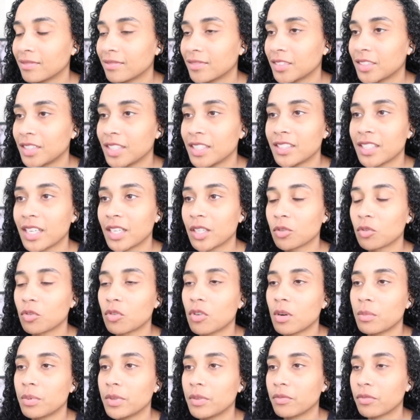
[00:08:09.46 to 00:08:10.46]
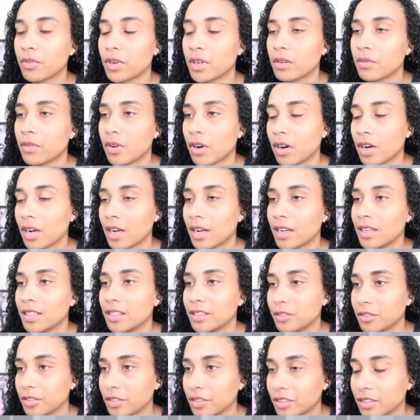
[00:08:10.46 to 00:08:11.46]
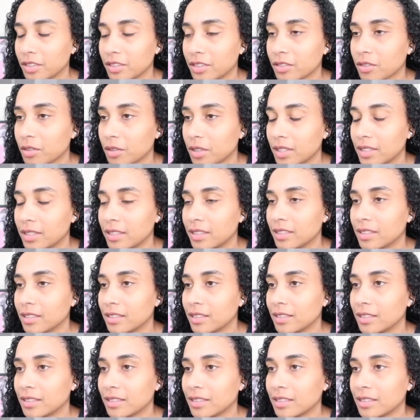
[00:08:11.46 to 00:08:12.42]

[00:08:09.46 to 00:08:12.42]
CJ grew up in front of our eyes, y'all. It's crazy.